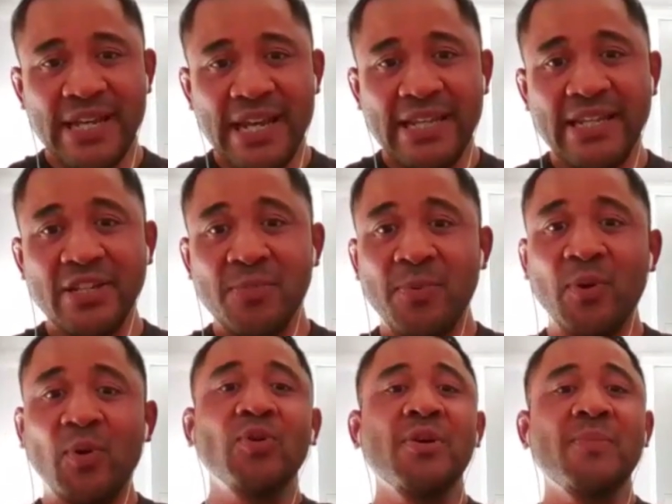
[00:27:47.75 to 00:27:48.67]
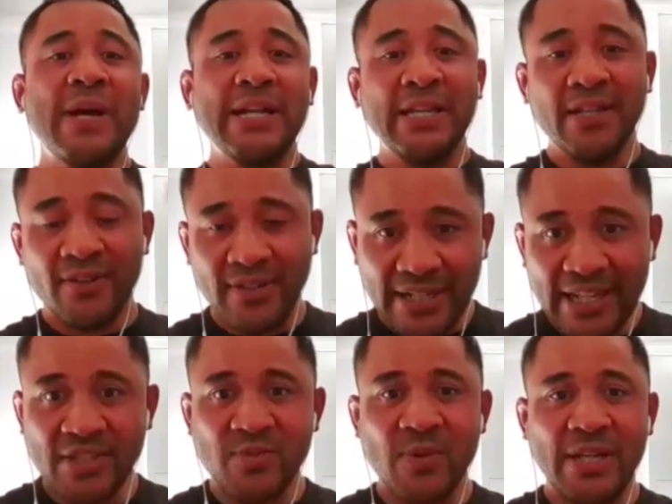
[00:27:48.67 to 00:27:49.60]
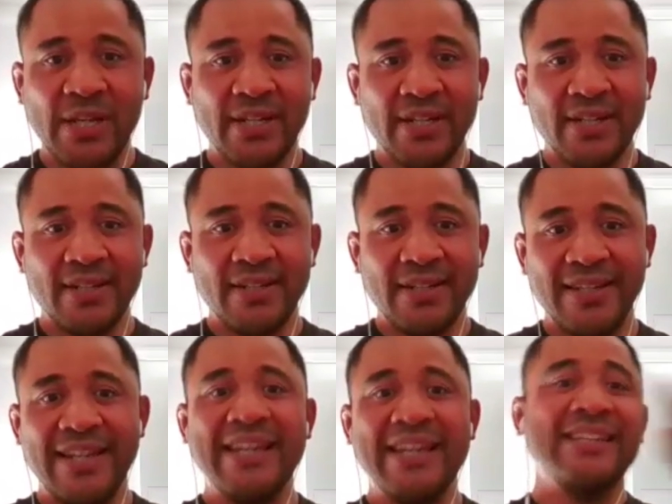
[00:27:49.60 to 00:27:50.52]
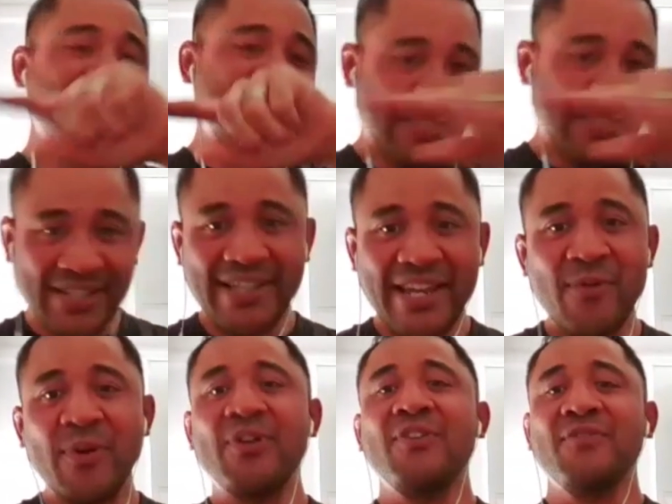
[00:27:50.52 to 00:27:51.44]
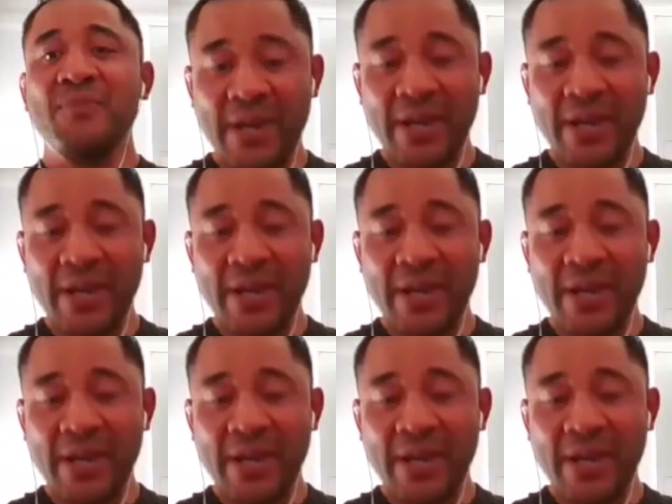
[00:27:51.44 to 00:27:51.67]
and then you put all your money on the next one, and then you tick that one off and